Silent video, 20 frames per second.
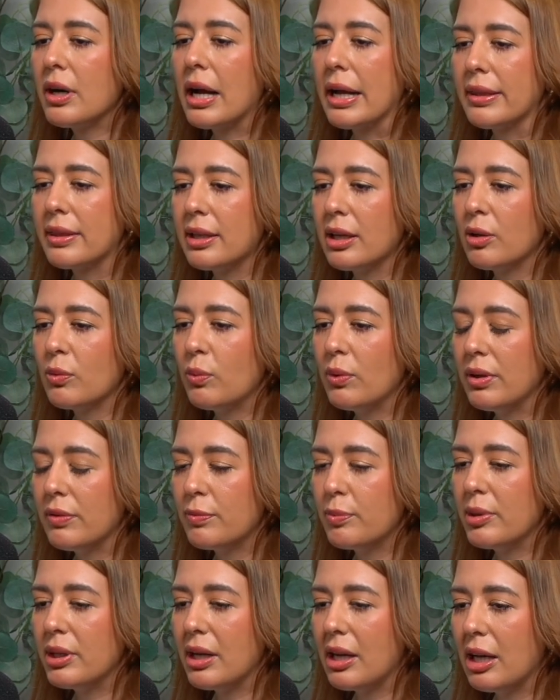I think
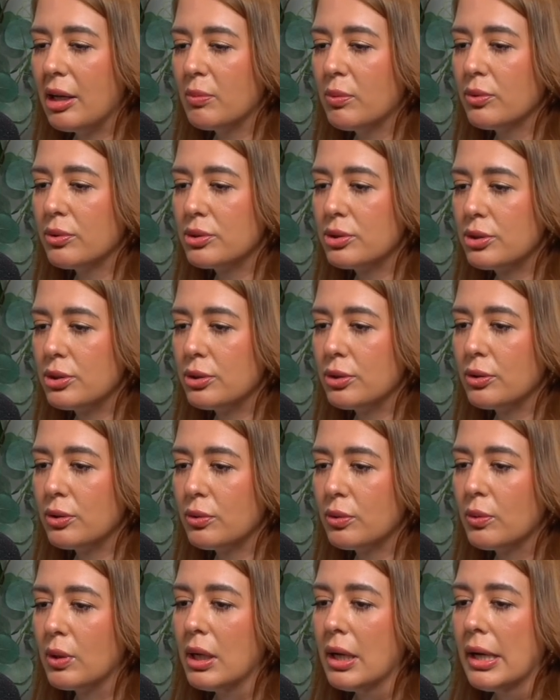we've been able
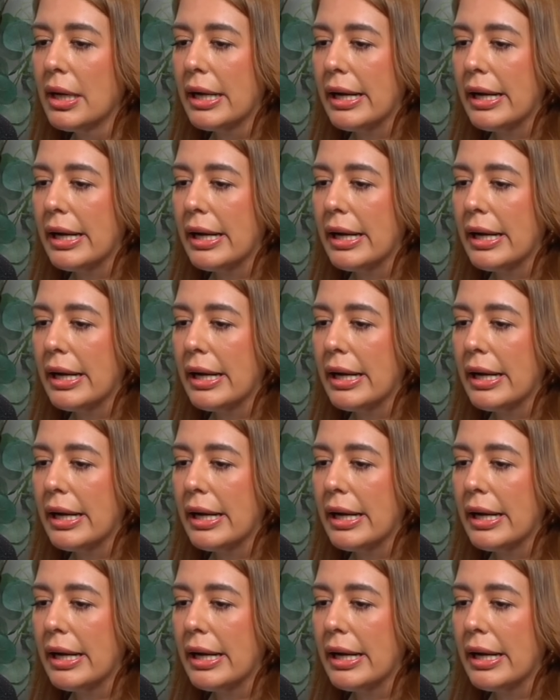to